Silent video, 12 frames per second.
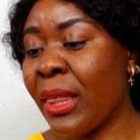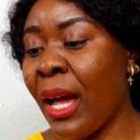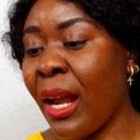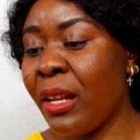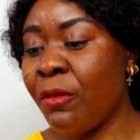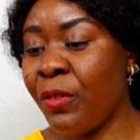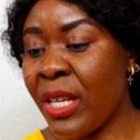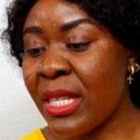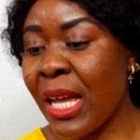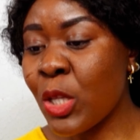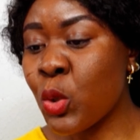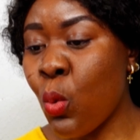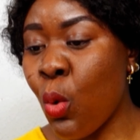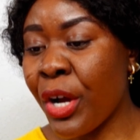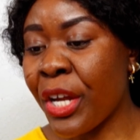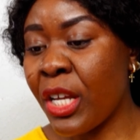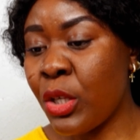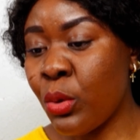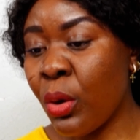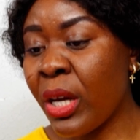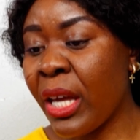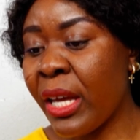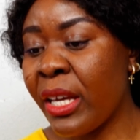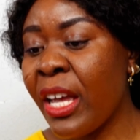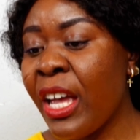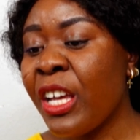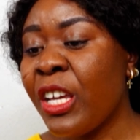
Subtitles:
talent visa to work in the UK